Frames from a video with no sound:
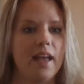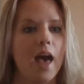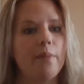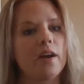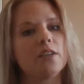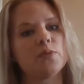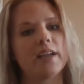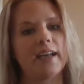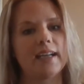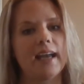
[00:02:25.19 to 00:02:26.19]
APGARs were
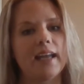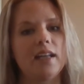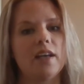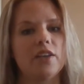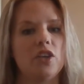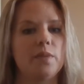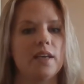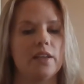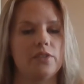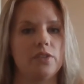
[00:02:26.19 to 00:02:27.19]
9 and 9,
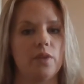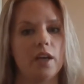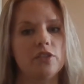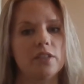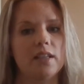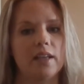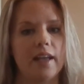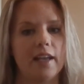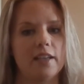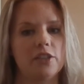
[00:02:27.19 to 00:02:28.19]
QBL is 200,
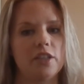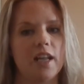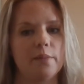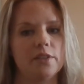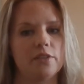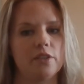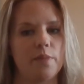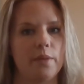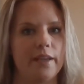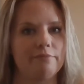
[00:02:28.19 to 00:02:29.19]
and she names her new
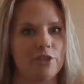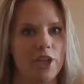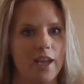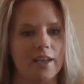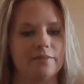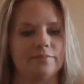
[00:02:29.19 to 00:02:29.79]
baby Jake.